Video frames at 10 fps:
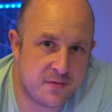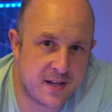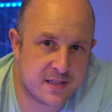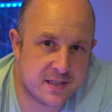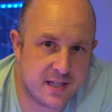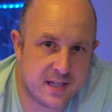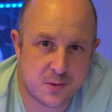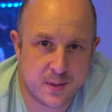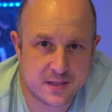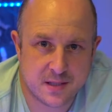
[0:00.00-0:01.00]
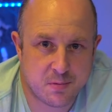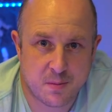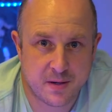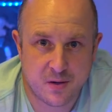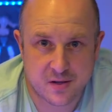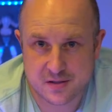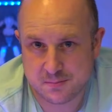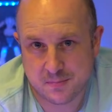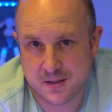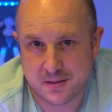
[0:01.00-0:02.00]
of next year. In the winter, probably not,
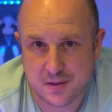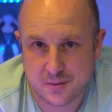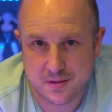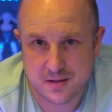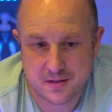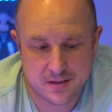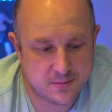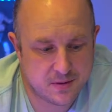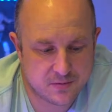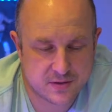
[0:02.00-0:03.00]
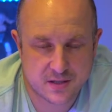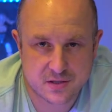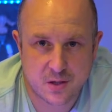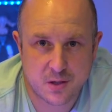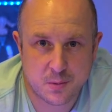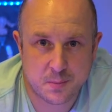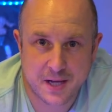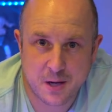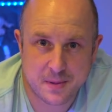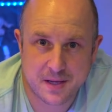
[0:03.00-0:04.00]
because my obviously the solar will be
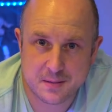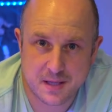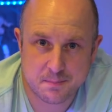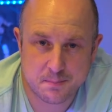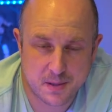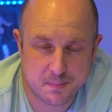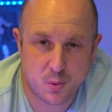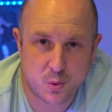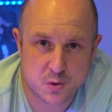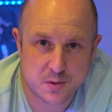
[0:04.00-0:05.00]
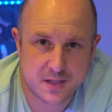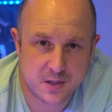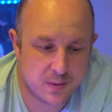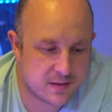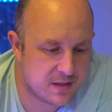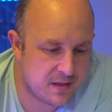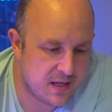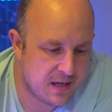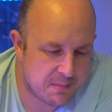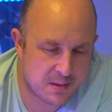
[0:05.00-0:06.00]
helping a portion in the winter,
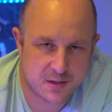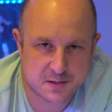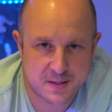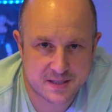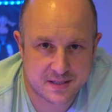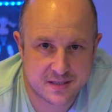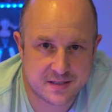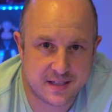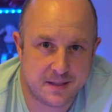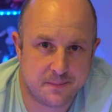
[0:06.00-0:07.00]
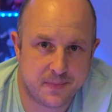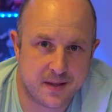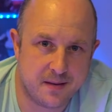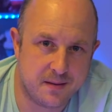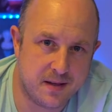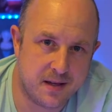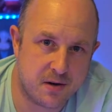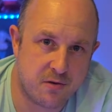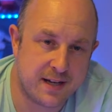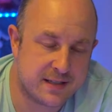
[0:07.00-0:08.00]
but I'm not expected to see
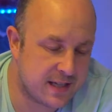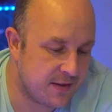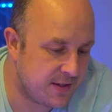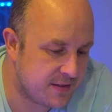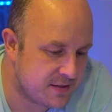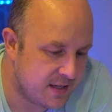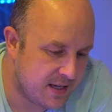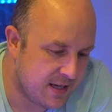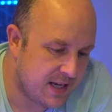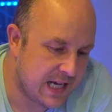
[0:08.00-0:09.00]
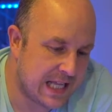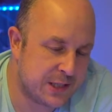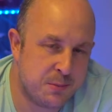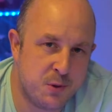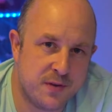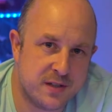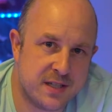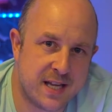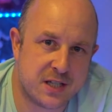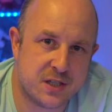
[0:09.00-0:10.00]
great savings. And as we move
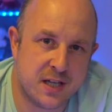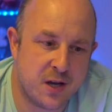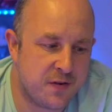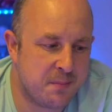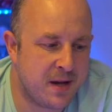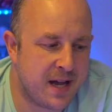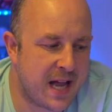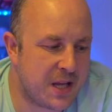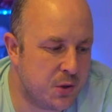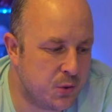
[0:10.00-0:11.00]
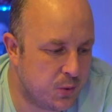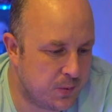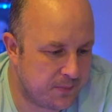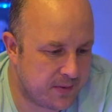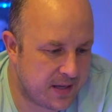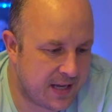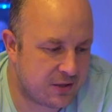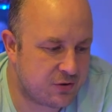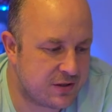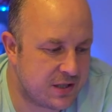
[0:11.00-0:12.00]
into next year, hopefully my annual
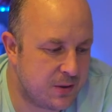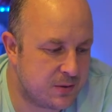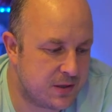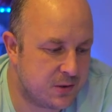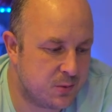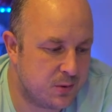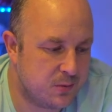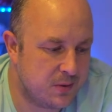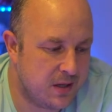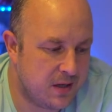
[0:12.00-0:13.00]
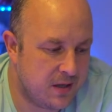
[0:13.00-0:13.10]
electricity usage will